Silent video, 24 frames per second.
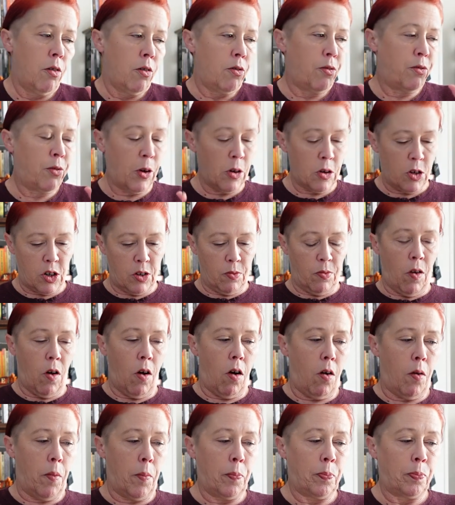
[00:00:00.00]
First of
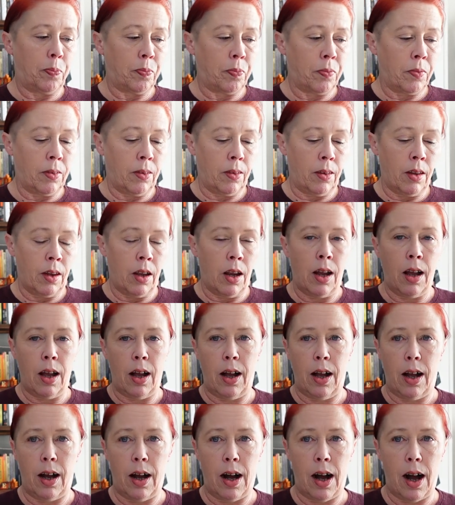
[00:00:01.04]
all,
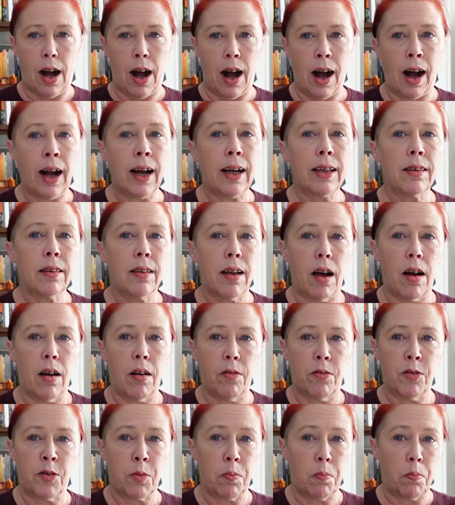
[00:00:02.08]
I
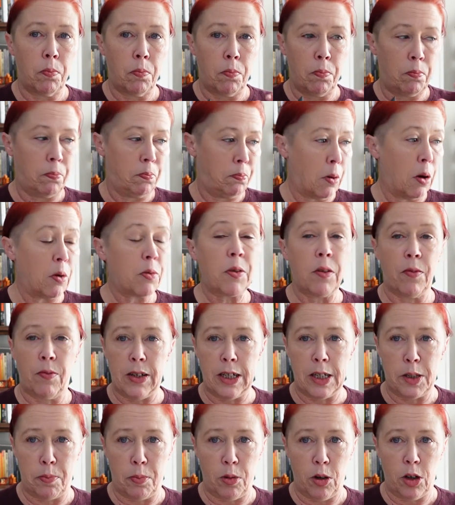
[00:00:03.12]
loved both of
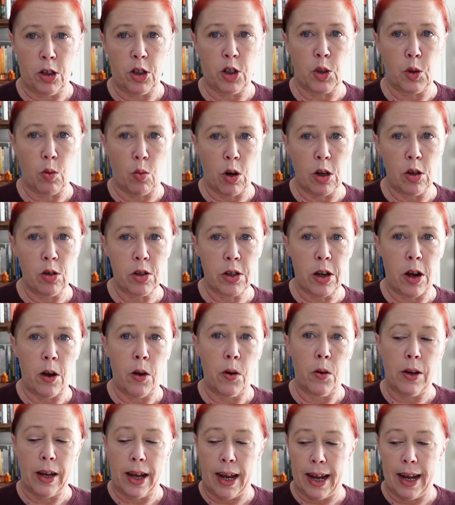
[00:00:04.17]
these books, The Rose
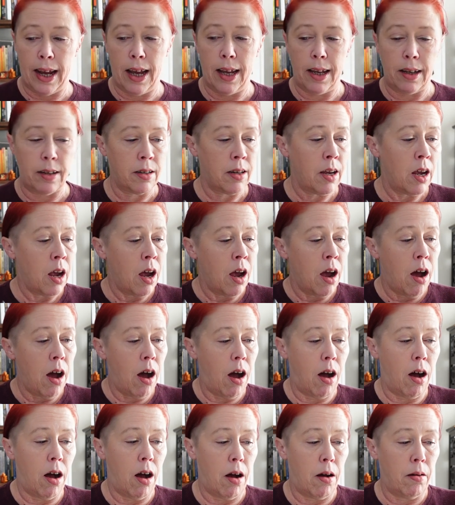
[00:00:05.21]
Code and
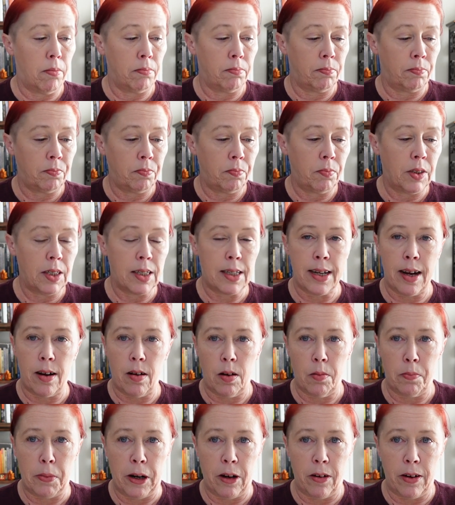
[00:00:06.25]
the
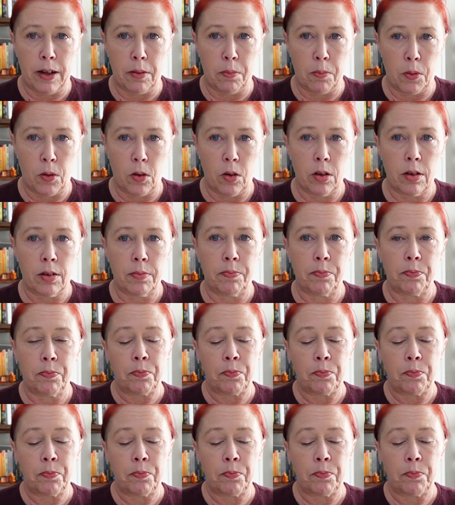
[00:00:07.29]
Sarah Baring book.